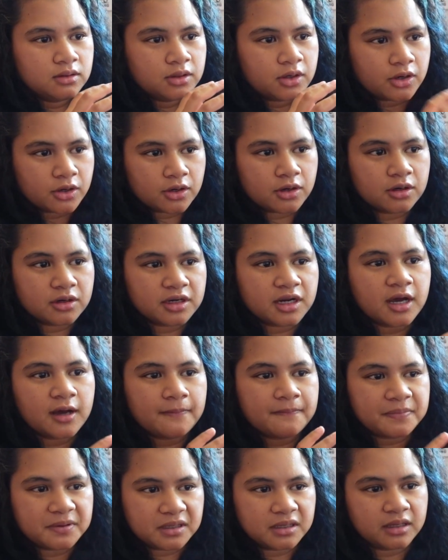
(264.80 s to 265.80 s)
her
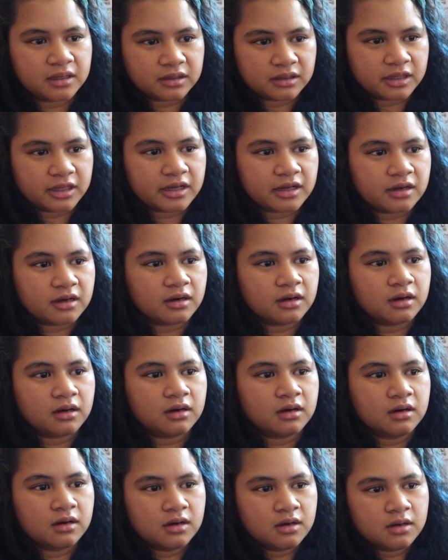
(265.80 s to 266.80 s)
not being there
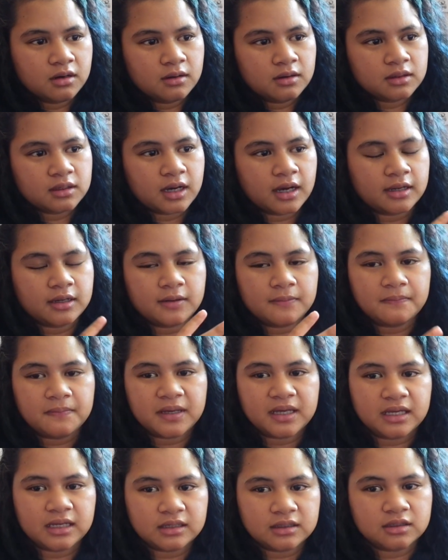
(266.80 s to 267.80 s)
kind of
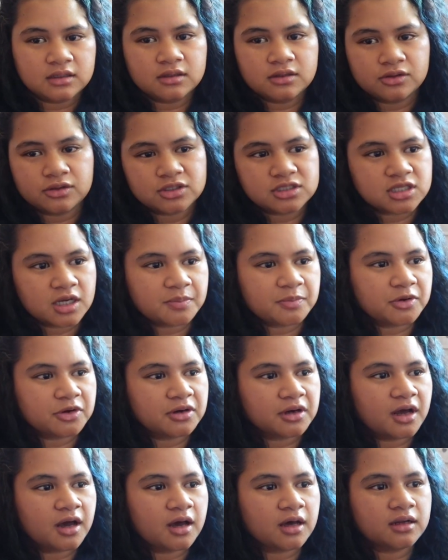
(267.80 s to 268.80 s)
made their summer
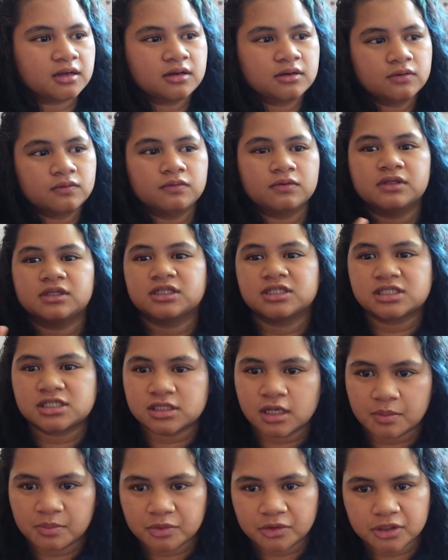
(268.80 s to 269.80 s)
not really
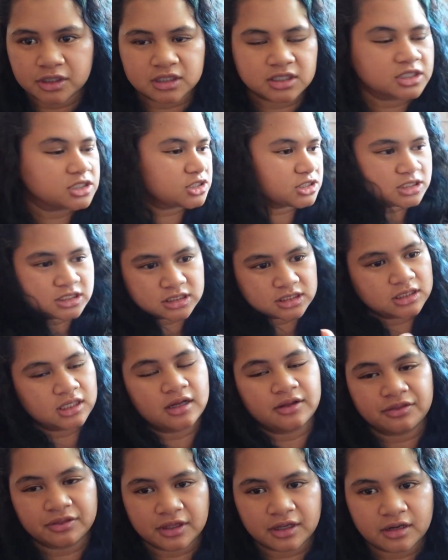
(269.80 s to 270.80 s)
summery because she's
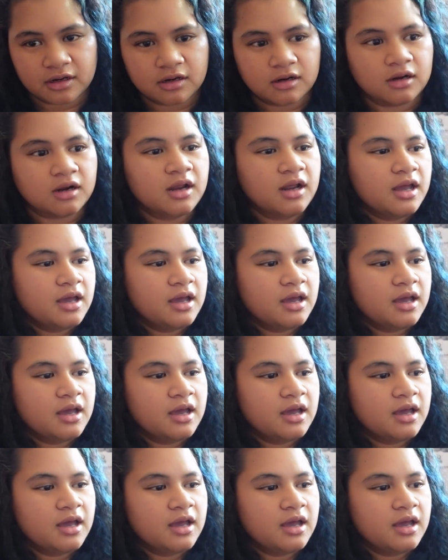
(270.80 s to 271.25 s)
not there.